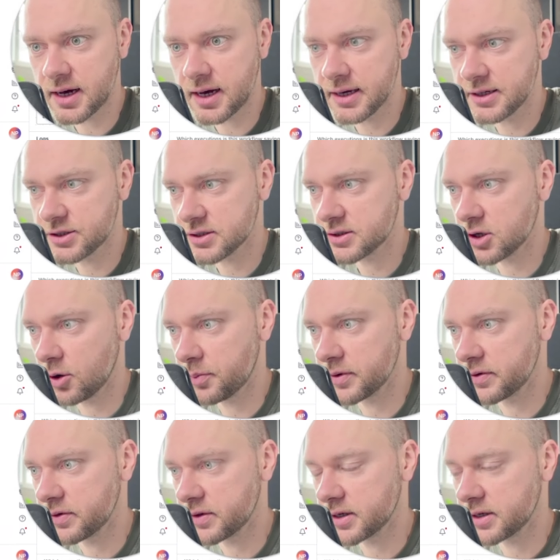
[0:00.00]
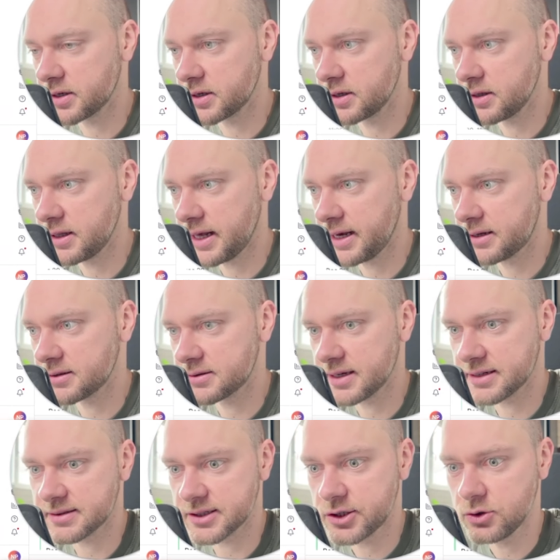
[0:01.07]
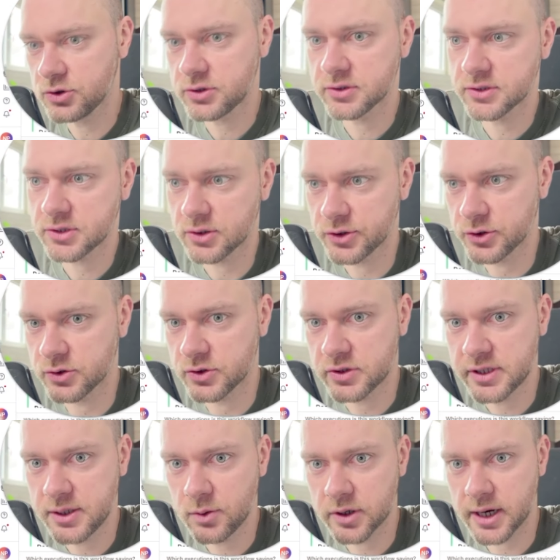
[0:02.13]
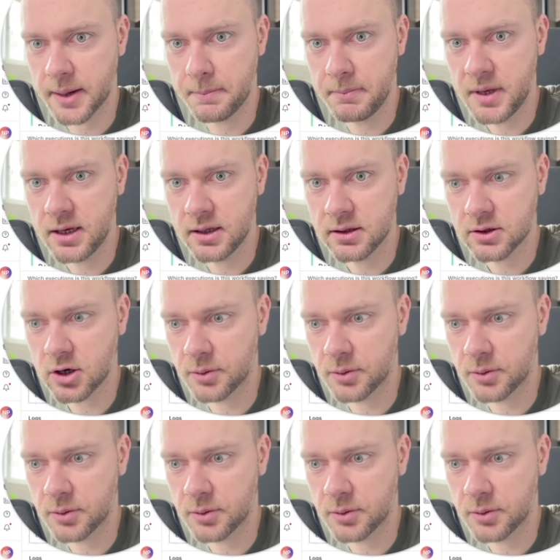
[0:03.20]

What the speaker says: I just opened the latest execution so you see what I mean.